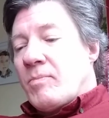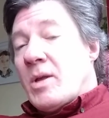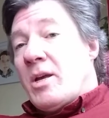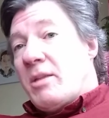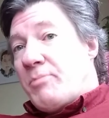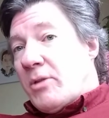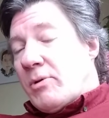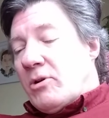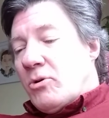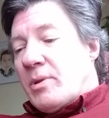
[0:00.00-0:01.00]
His
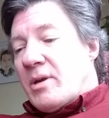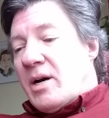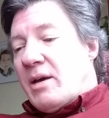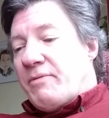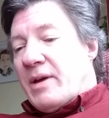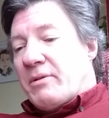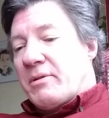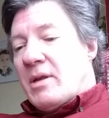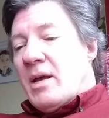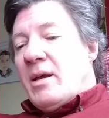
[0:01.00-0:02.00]
brother-in-law was
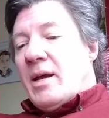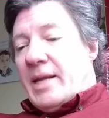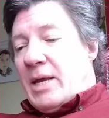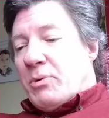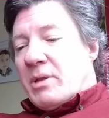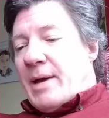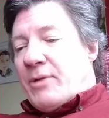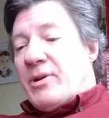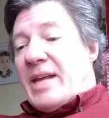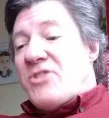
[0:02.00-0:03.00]
Caiaphas, and he was the man
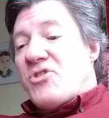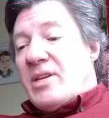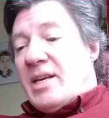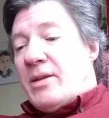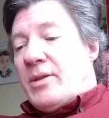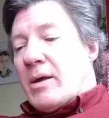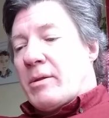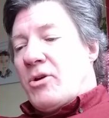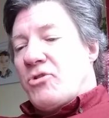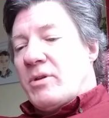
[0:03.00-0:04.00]
who had engineered the
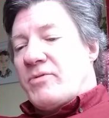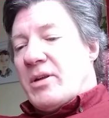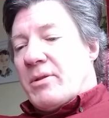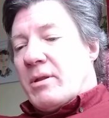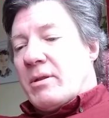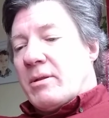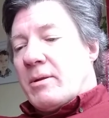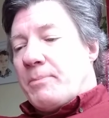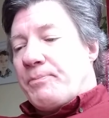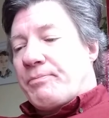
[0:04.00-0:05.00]
execution of Jesus.
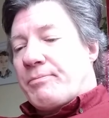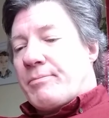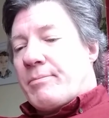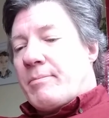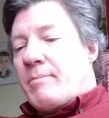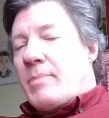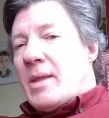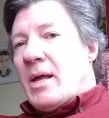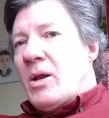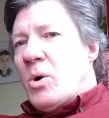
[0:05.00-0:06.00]

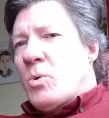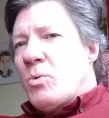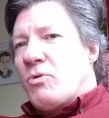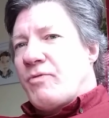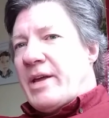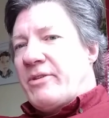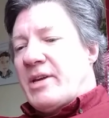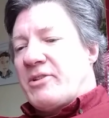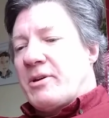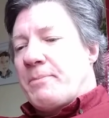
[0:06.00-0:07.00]
An old
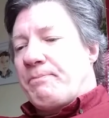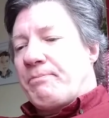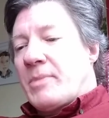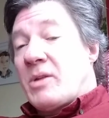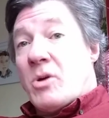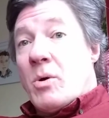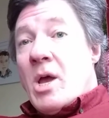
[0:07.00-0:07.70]
vendetta. So,